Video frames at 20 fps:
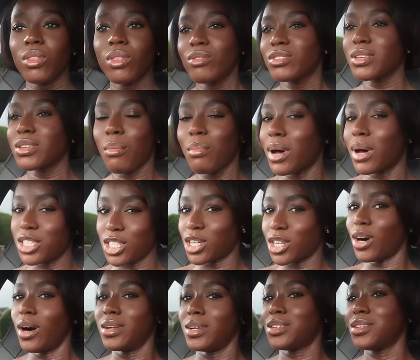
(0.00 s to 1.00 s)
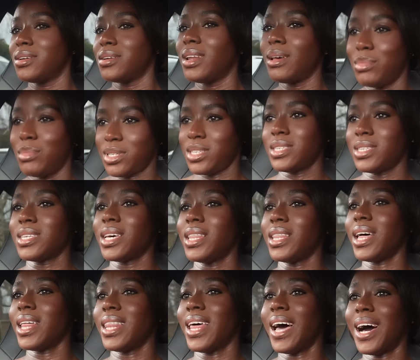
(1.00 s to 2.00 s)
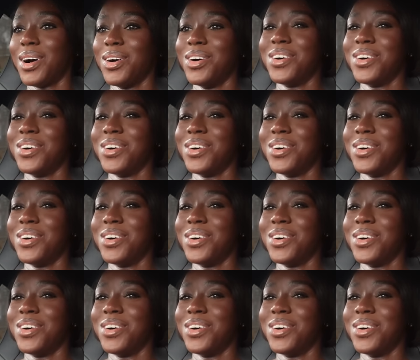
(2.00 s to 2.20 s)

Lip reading: There isn't much I can't do, let me just say that now.